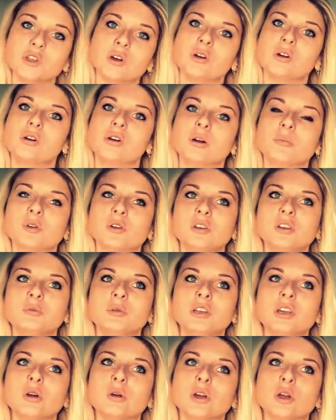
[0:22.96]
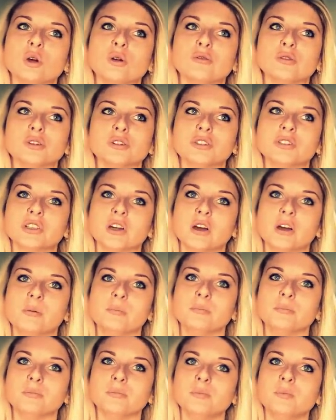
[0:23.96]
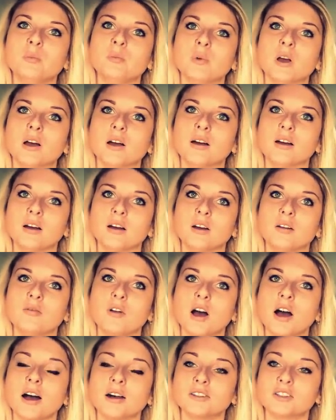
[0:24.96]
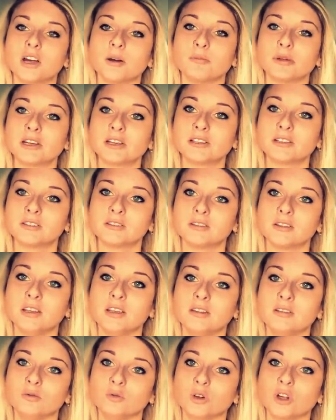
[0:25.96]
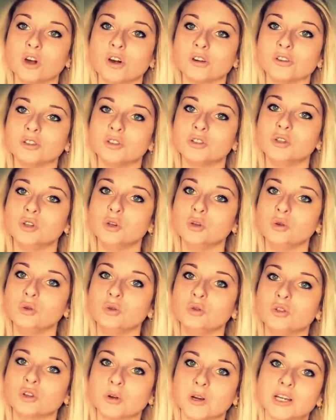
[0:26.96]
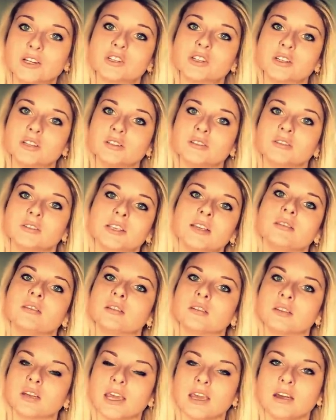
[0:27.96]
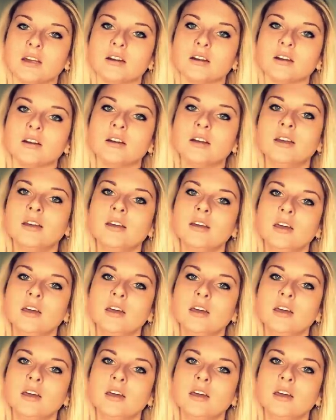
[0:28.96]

So I'm going to be going over some hot topics in regards to tarantulas and their care.